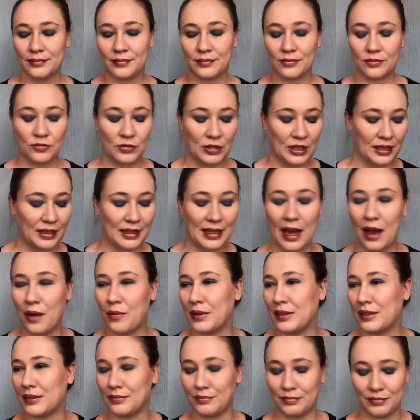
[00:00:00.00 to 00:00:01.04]
Well, that
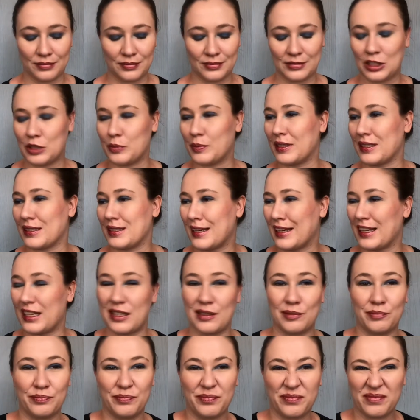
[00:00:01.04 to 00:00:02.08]
one smells like
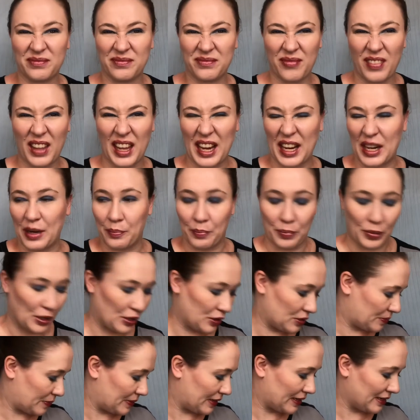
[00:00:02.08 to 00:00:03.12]
kind of
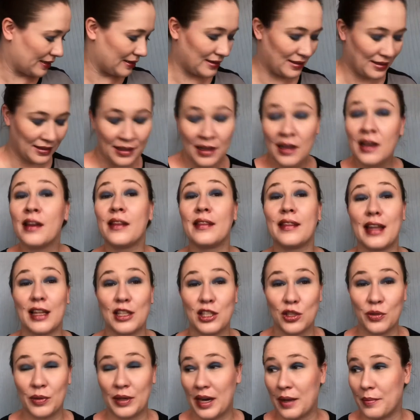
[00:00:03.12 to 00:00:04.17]
burnt because that's
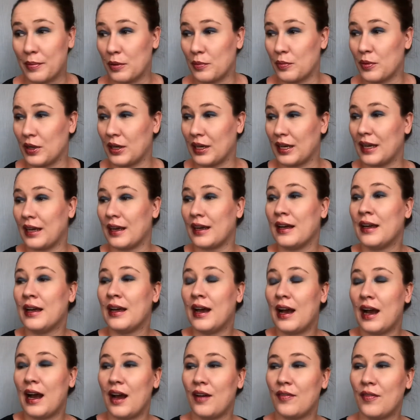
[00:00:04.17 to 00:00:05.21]
the one I've been burning.
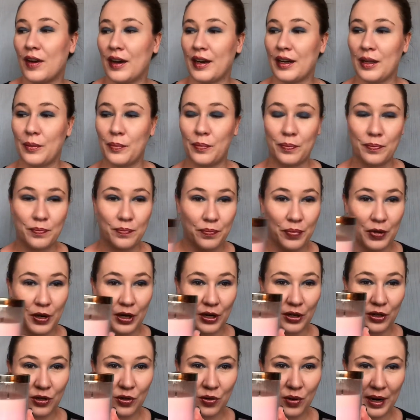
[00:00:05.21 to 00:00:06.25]
I've already
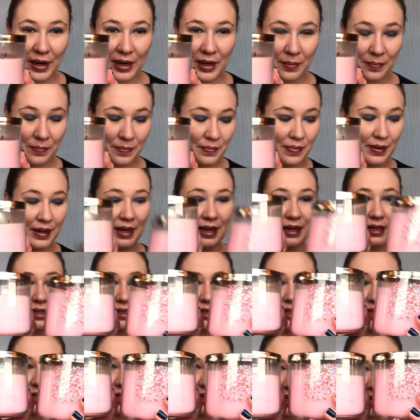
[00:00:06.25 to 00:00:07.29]
burned quite a
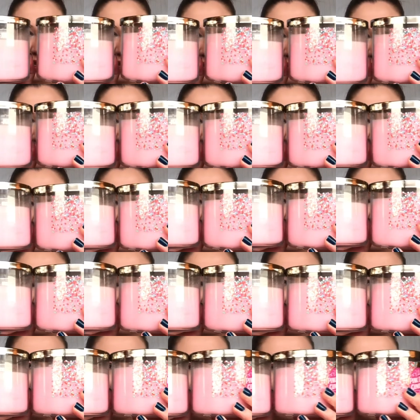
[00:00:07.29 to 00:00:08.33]
bit uh,
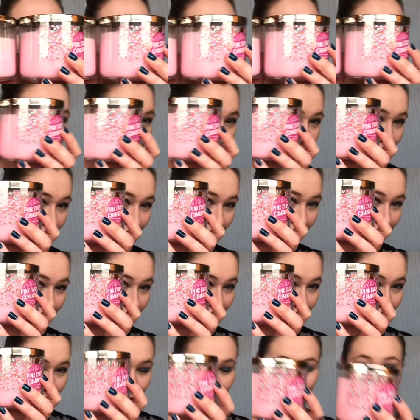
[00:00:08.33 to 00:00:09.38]

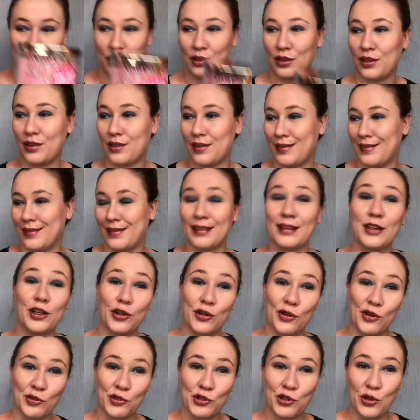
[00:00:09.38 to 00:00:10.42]
in the you
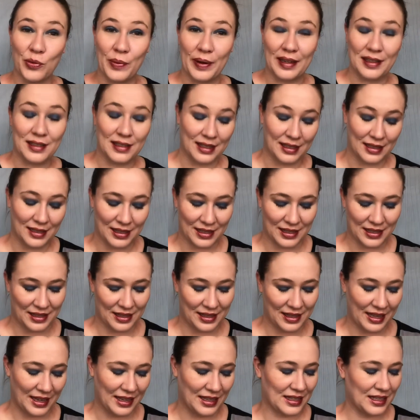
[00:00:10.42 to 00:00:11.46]
know, two weeks since
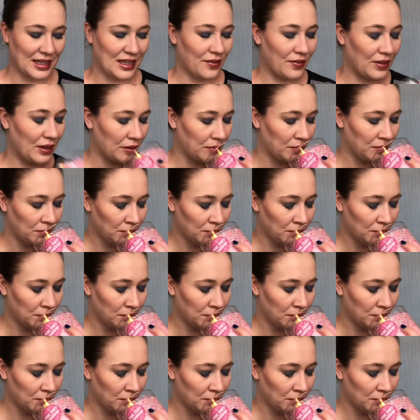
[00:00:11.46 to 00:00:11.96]
Thanksgiving.